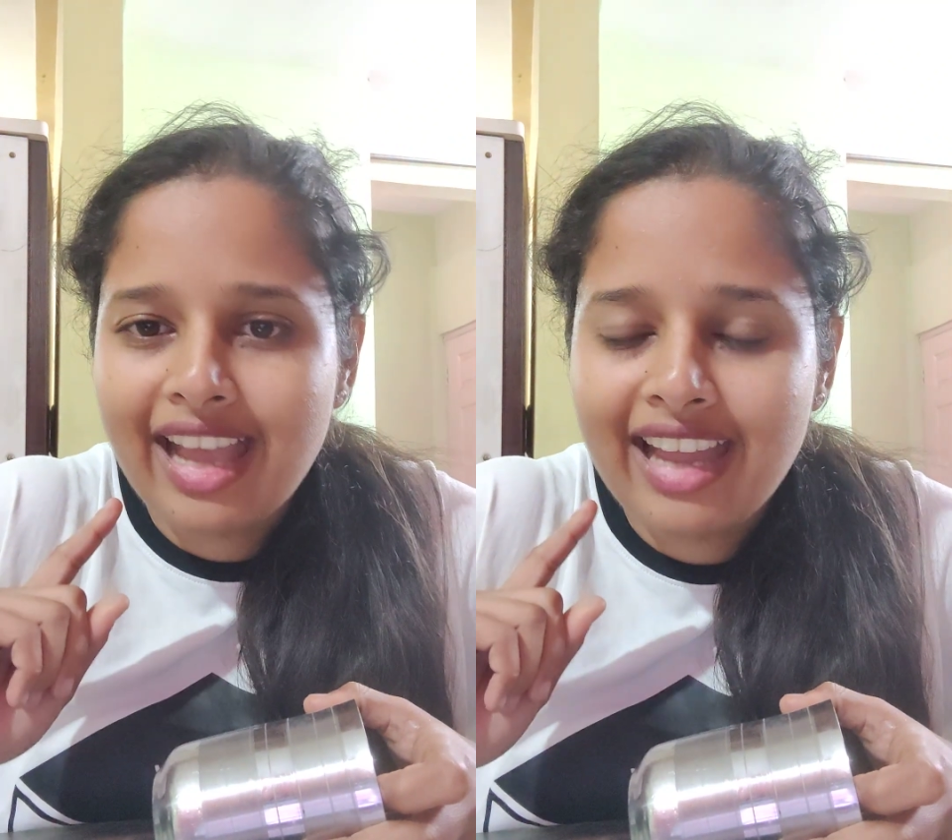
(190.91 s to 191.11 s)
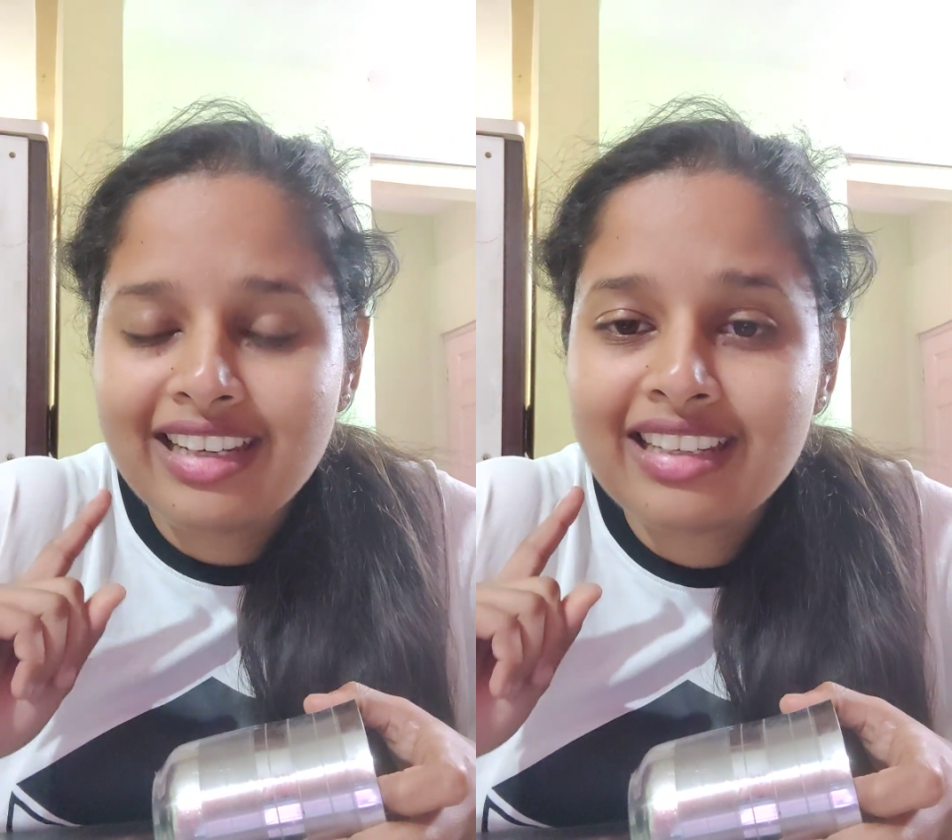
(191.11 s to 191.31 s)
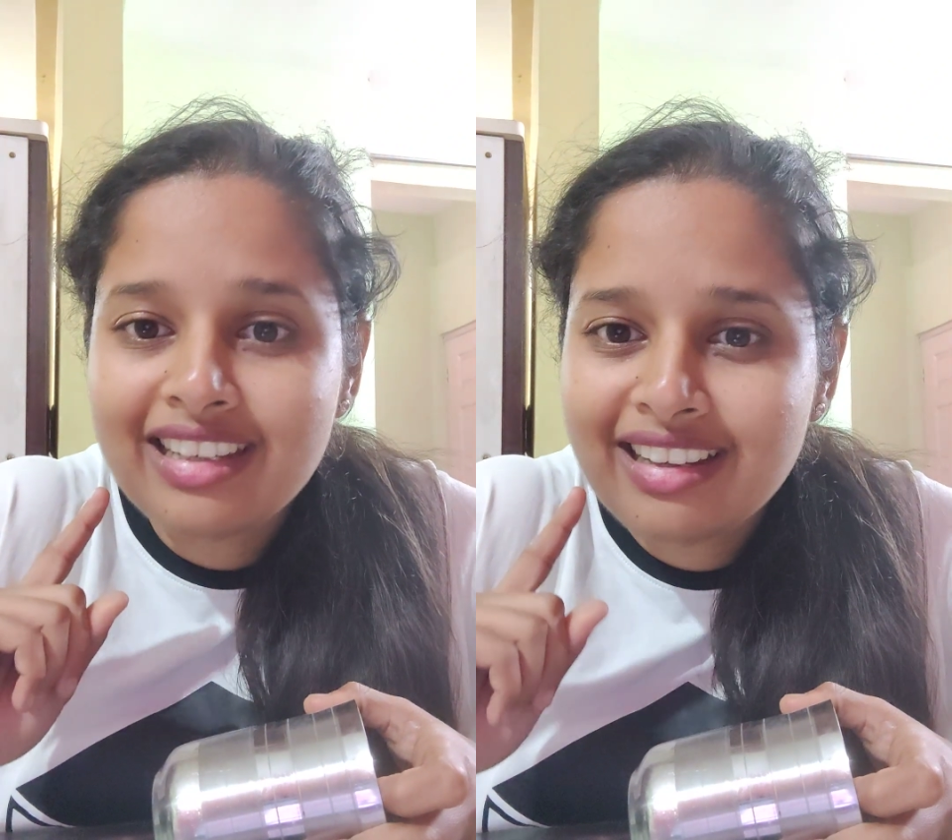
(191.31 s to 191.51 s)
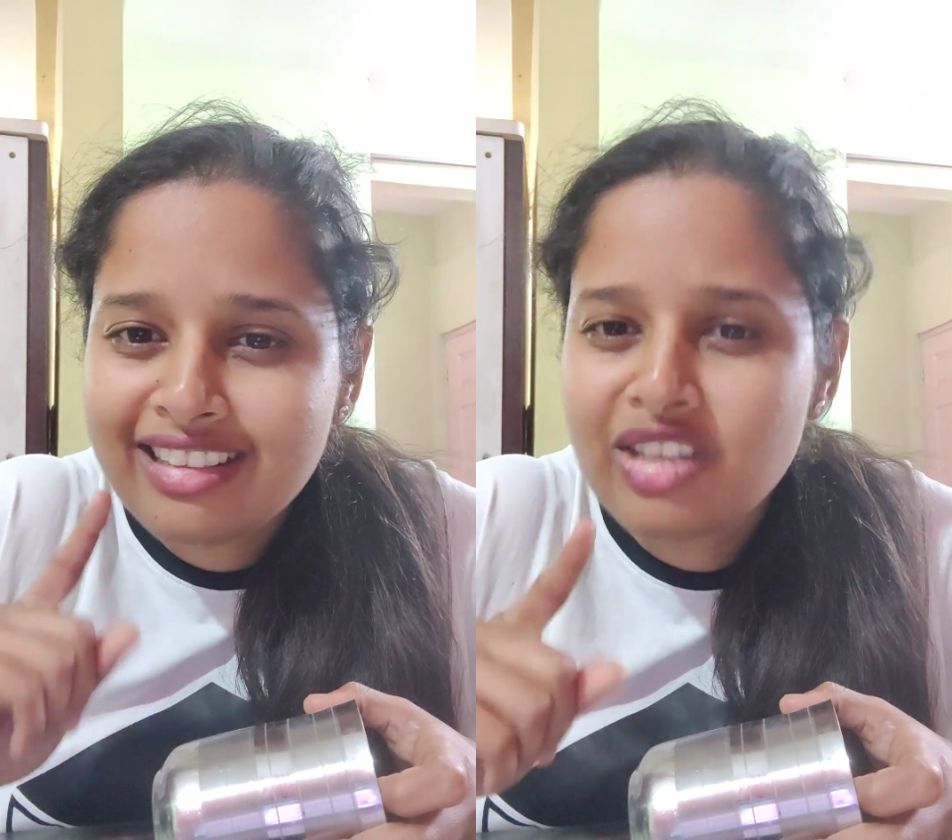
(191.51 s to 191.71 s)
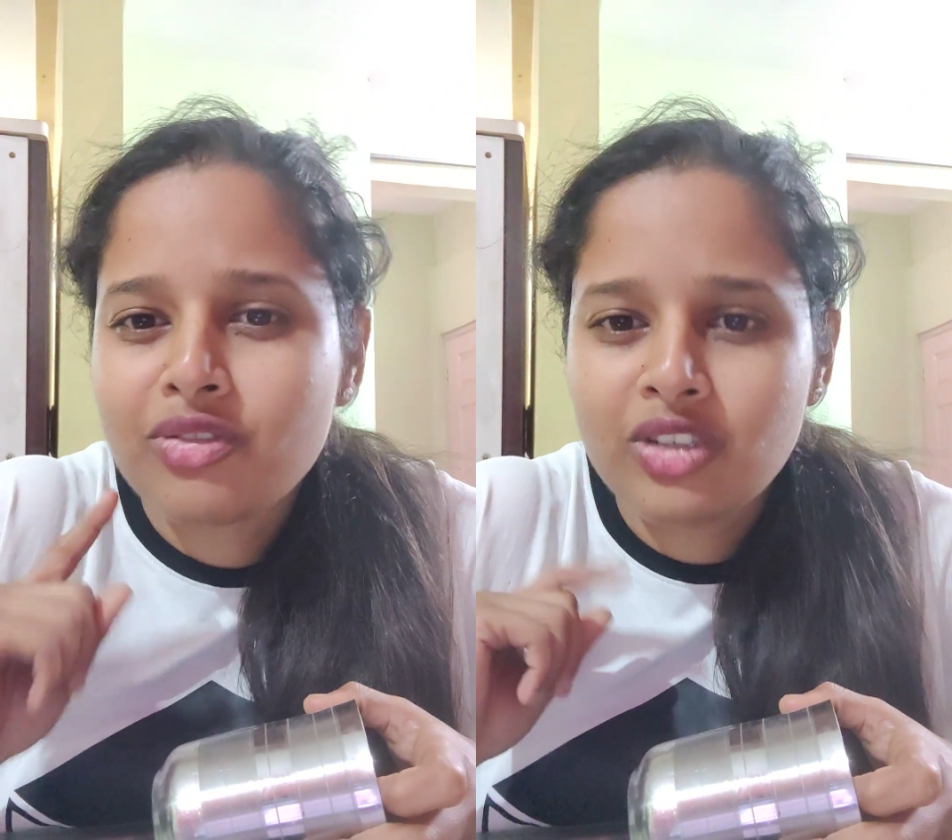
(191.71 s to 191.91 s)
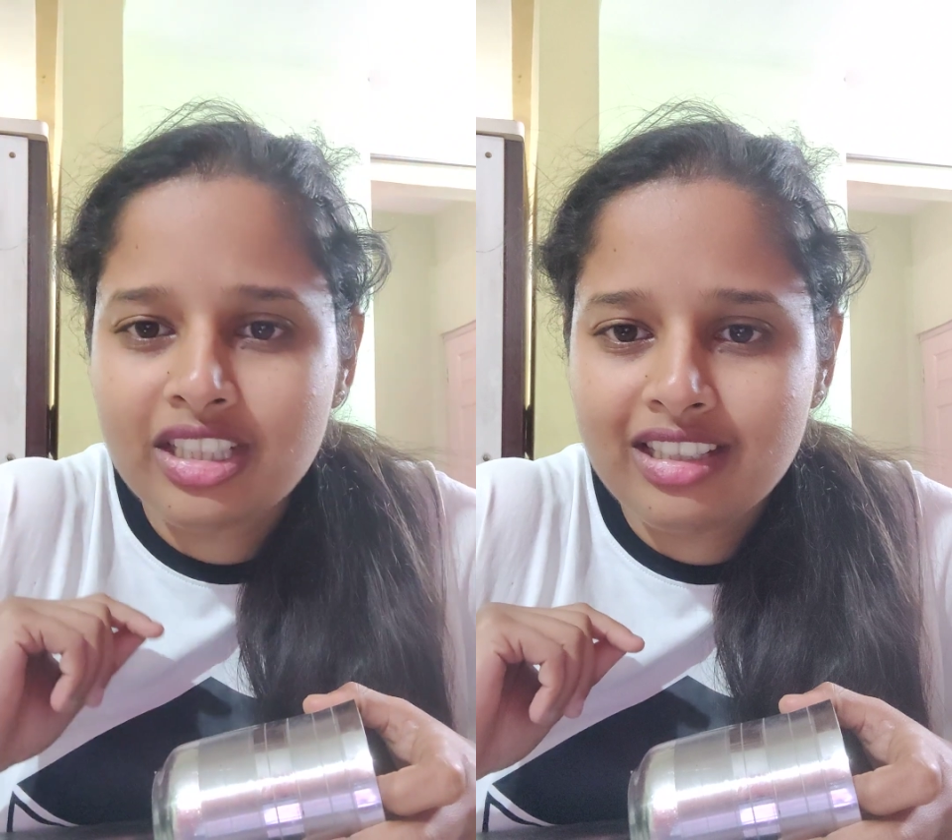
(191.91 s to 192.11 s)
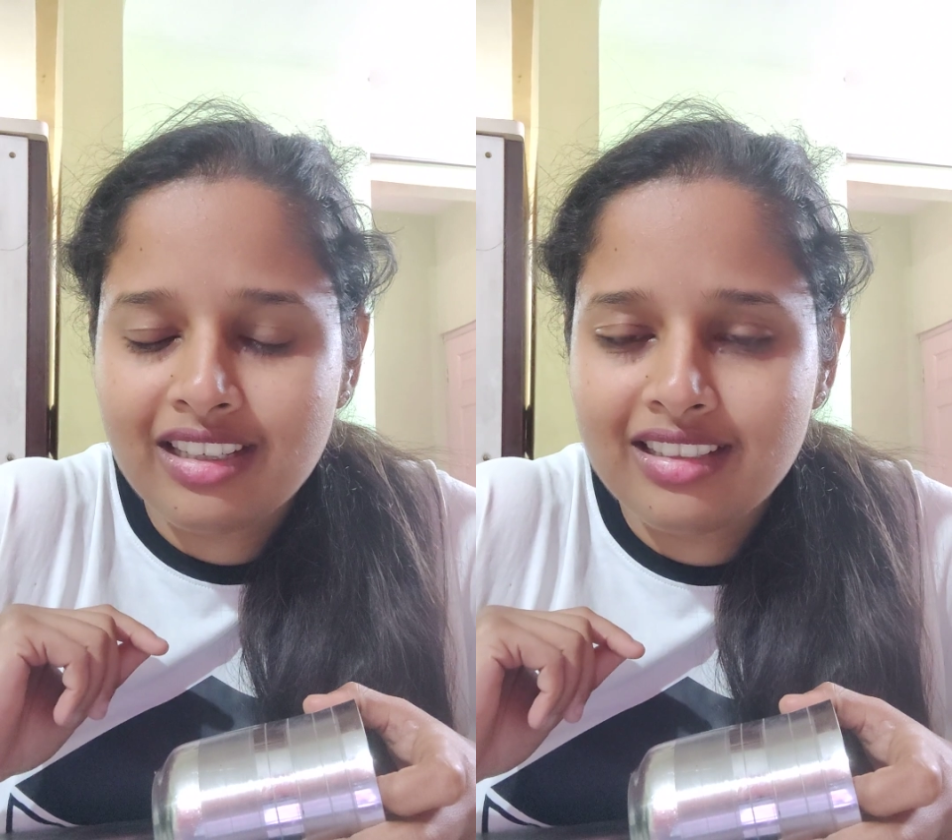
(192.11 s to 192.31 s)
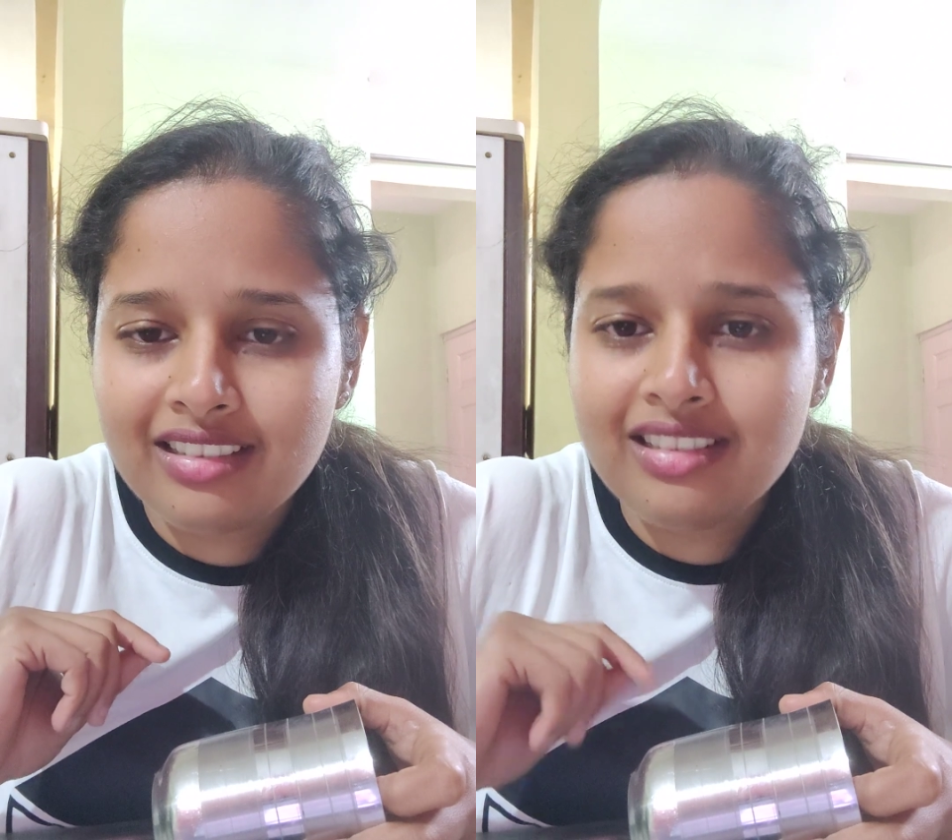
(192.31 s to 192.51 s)
and a different
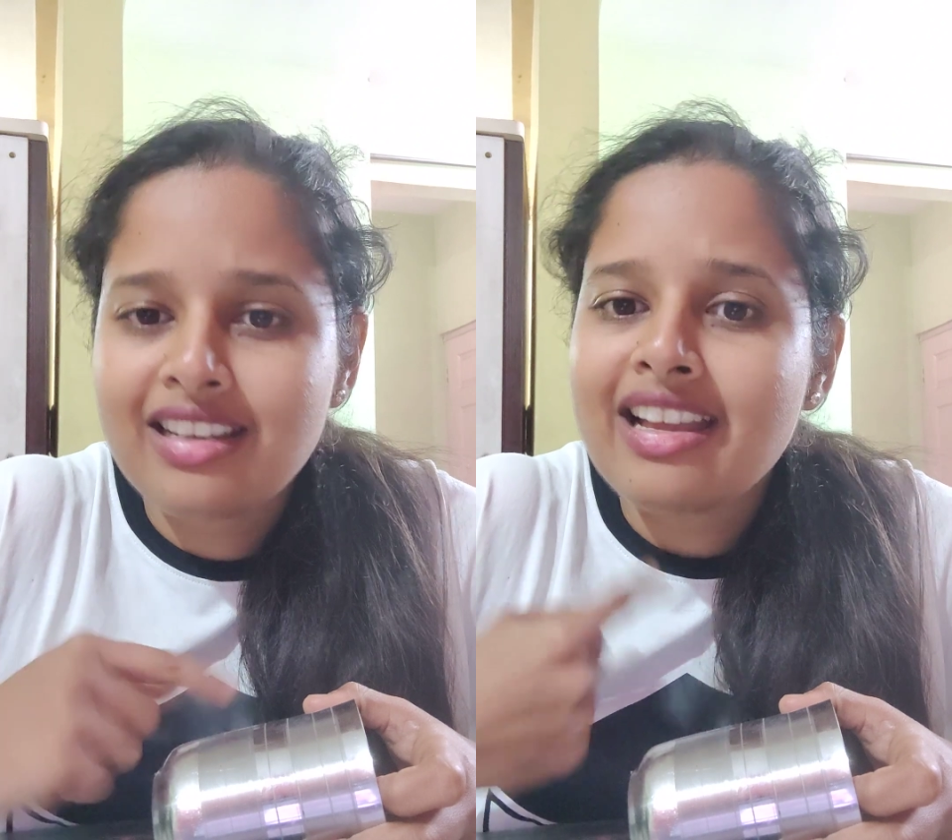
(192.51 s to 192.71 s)
color.